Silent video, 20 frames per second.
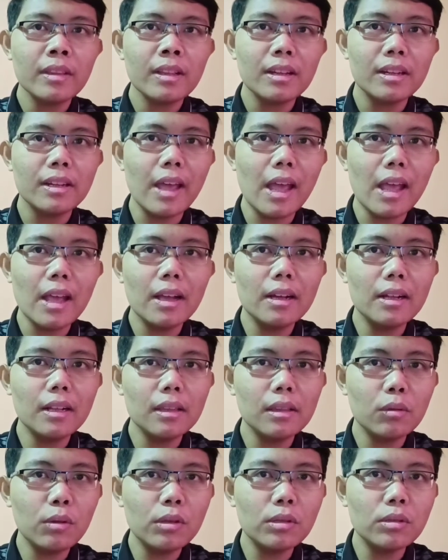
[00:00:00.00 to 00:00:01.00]
the angle
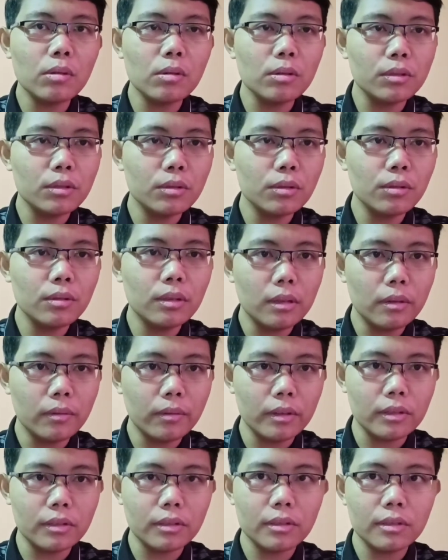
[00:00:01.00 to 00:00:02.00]
twist also
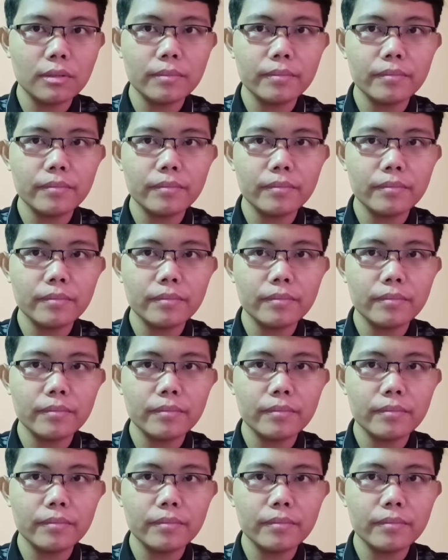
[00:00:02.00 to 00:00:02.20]
decrease.